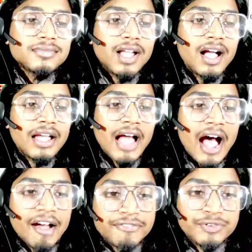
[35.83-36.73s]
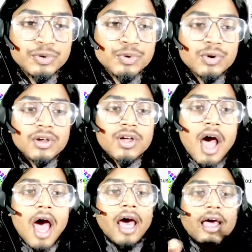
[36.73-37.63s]
I have to
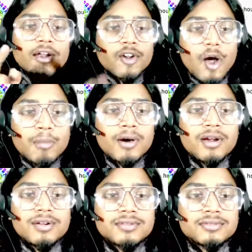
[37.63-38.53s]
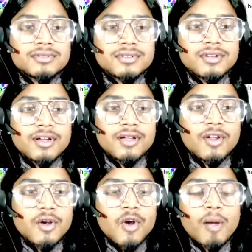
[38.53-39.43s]
robber
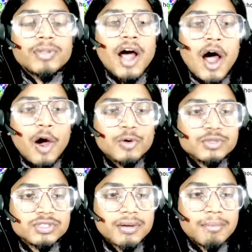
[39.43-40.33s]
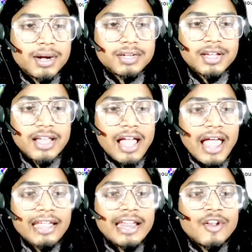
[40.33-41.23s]
rob the house, but
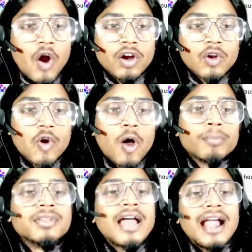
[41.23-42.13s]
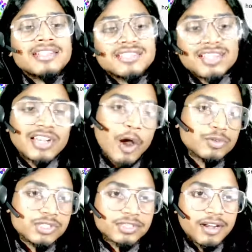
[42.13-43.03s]
I cannot rob the adjacent
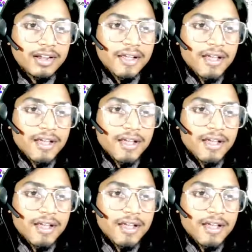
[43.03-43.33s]
houses, right?